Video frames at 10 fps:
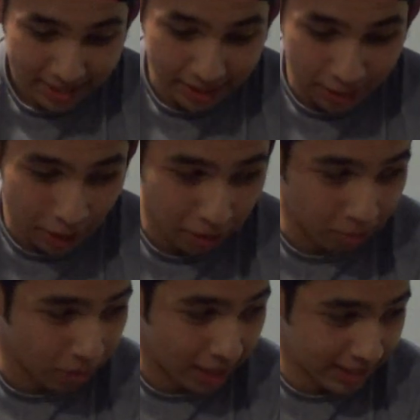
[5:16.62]
you
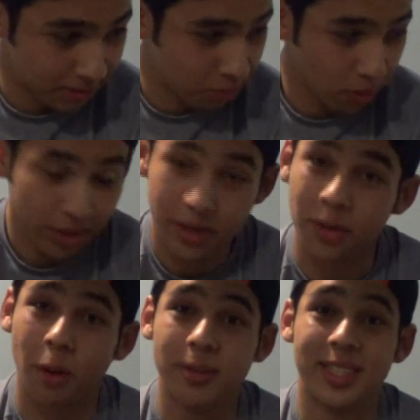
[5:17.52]
know, he's probably the
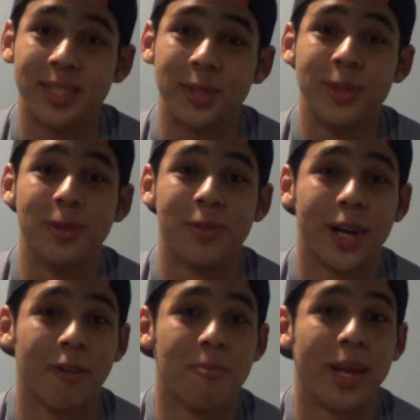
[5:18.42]
closest YouTube
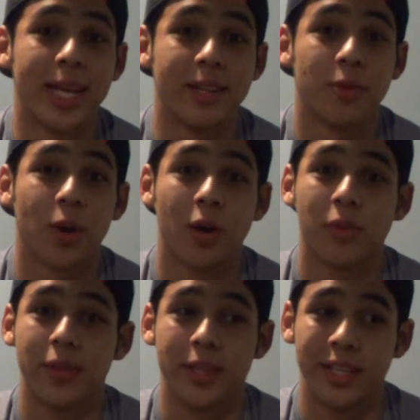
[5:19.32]
friend I've made throughout
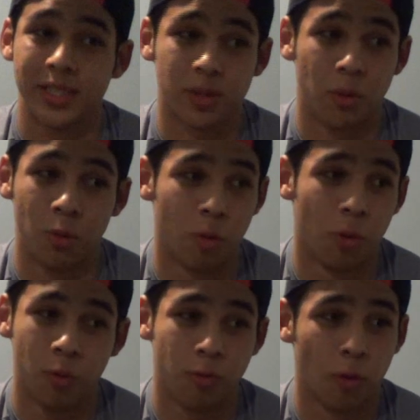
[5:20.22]
these
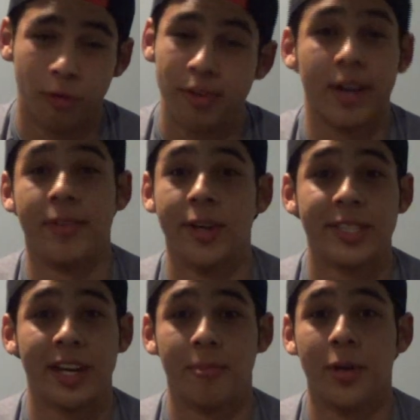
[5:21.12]
whole 4 or 5
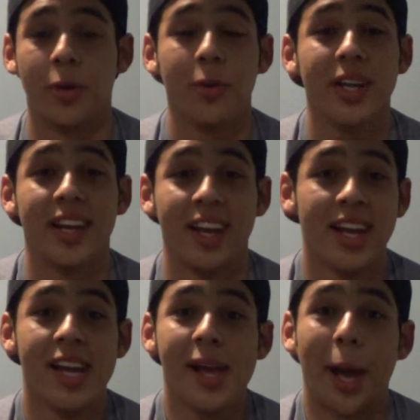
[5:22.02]
years that I've been doing it.
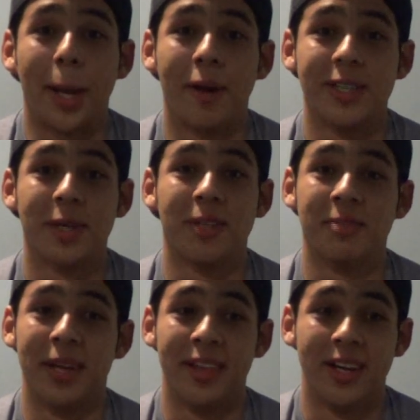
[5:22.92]
And you know, he's
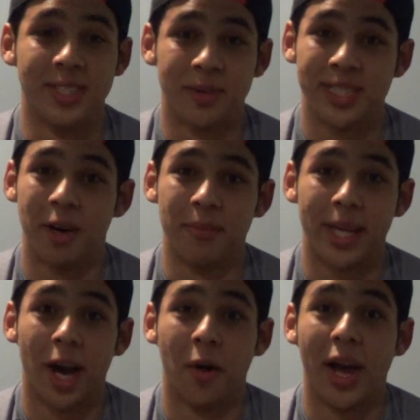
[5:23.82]
always been there, he's always helped
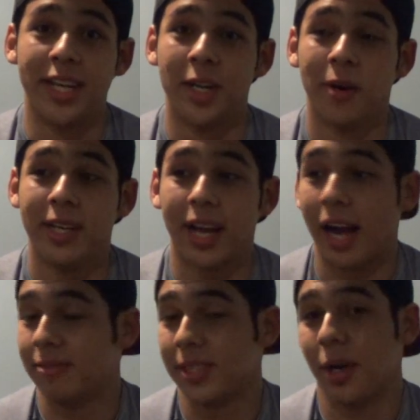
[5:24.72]
me out, and you know,
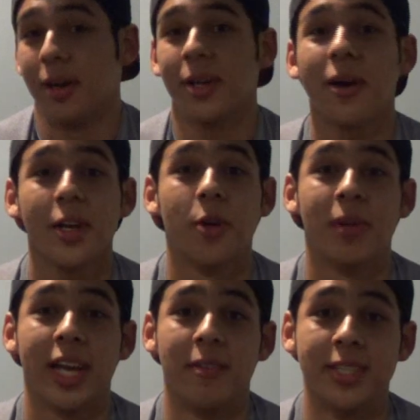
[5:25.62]
I've started talking to him
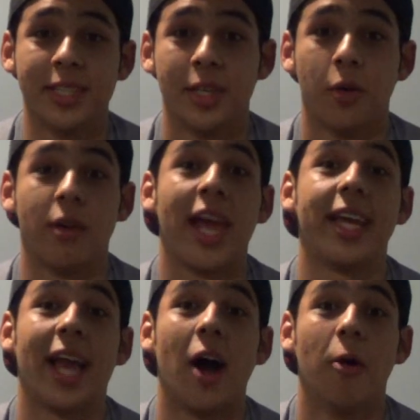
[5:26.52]
again recently. You know, we
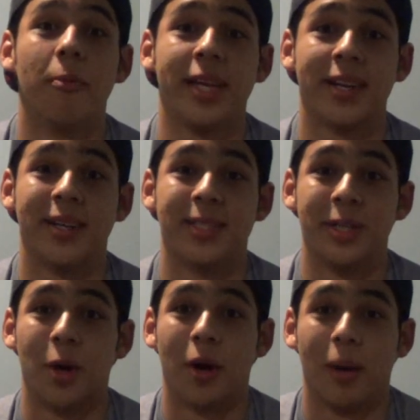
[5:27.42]
hang out because,
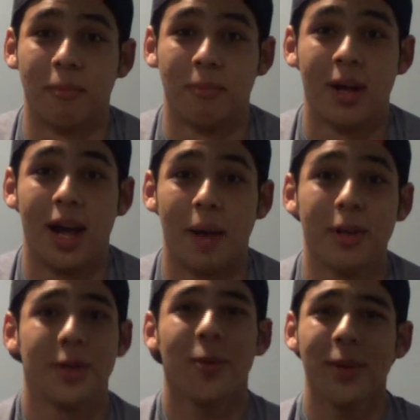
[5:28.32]
you know, I'm
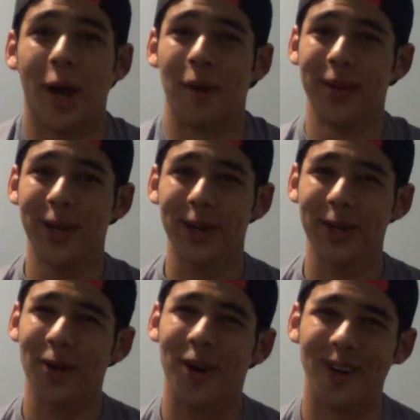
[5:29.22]
an adult now, I'm a young
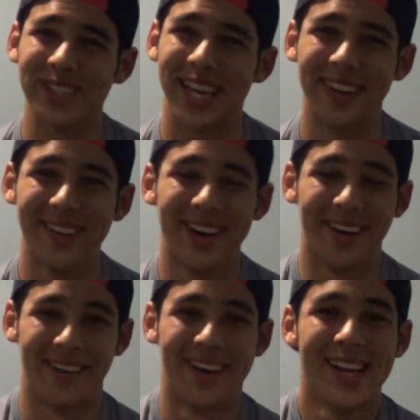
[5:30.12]
adult, I don't
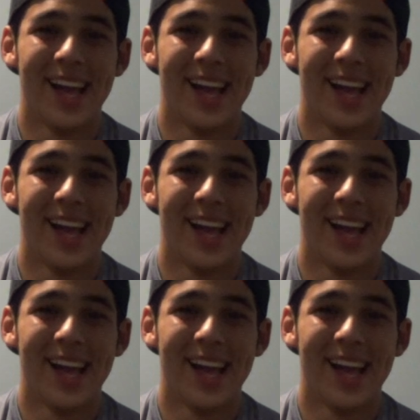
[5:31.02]
know.